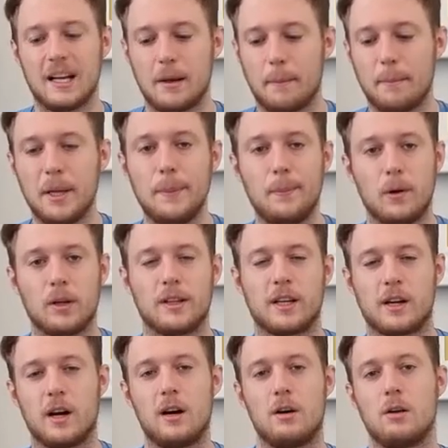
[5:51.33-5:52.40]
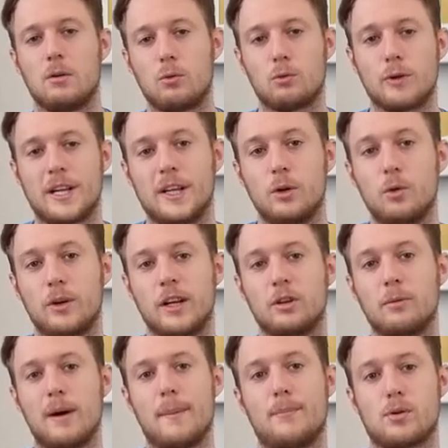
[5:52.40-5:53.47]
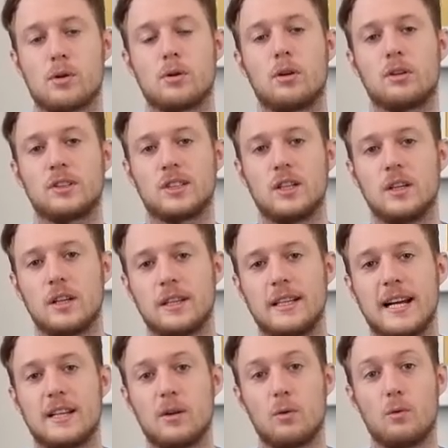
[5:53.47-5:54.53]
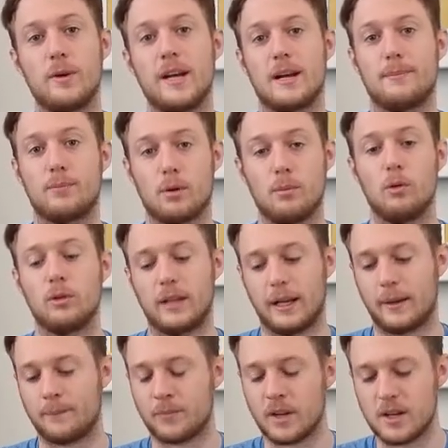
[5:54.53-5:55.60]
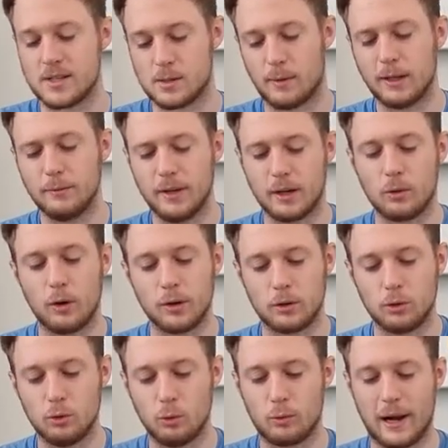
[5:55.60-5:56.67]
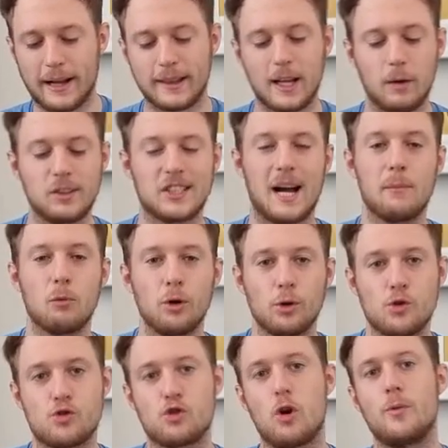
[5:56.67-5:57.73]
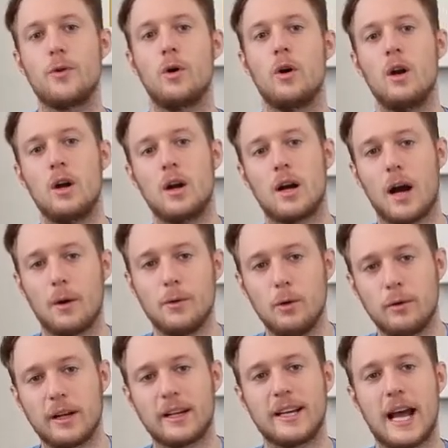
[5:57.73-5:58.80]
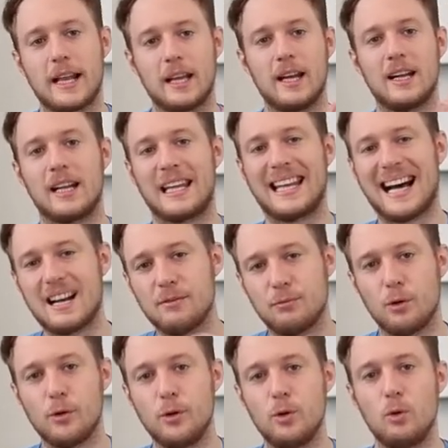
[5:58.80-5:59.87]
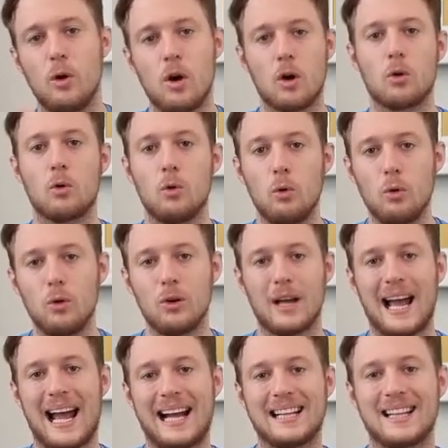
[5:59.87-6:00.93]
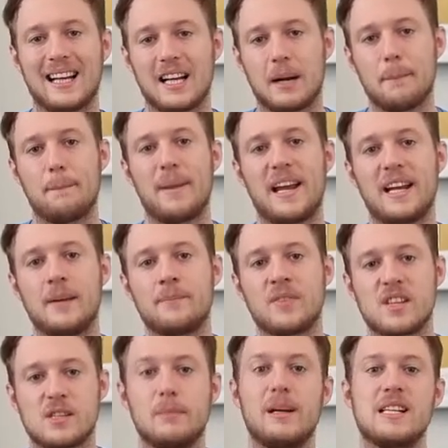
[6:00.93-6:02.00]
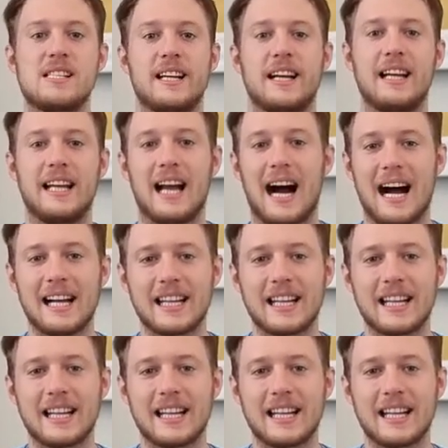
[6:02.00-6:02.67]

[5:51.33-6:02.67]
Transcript: people that are already looking to buy products that we are promoting. So what we are going to do right now is I'm going to show you how you can get done for you Google ad campaign so basically, I